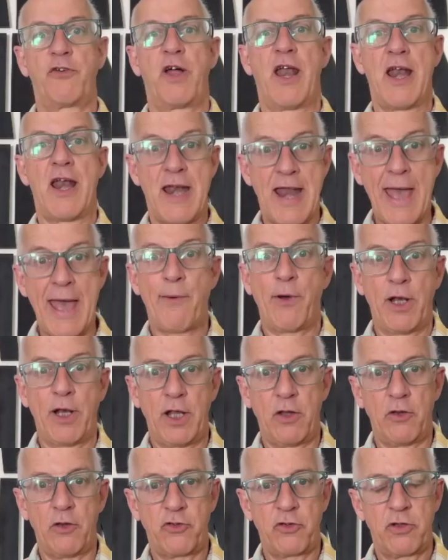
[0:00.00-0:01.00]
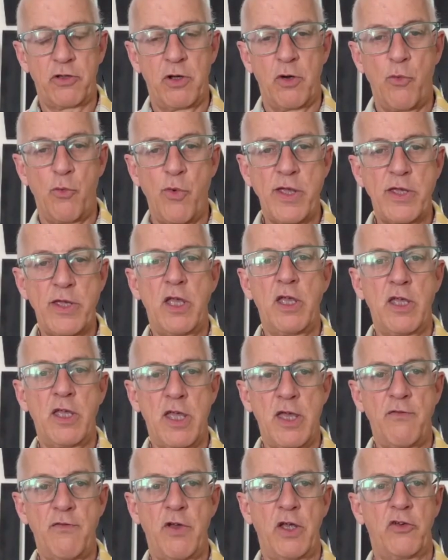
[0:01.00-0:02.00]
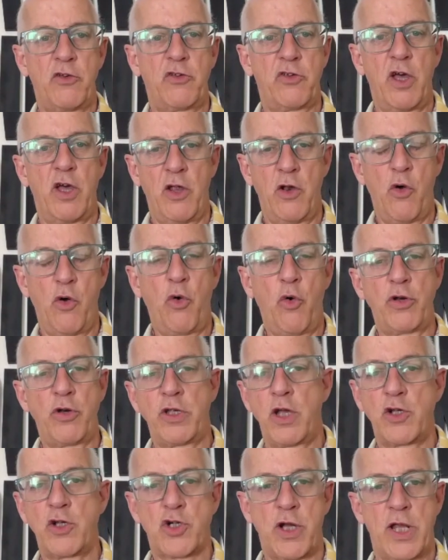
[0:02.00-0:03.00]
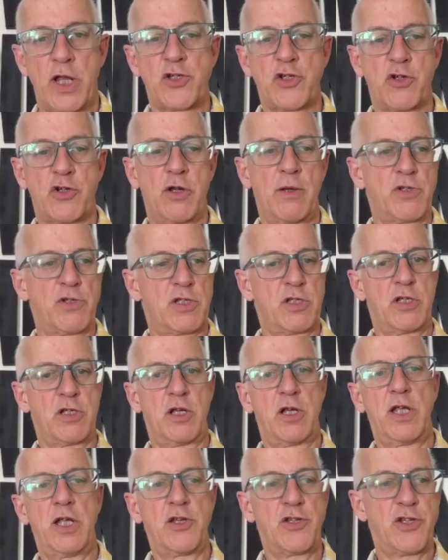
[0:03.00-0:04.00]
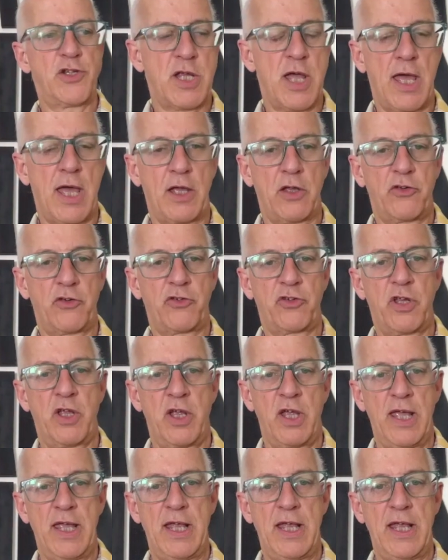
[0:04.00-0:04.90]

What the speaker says: Now it is. We can give it an audio transcript, turn it into text.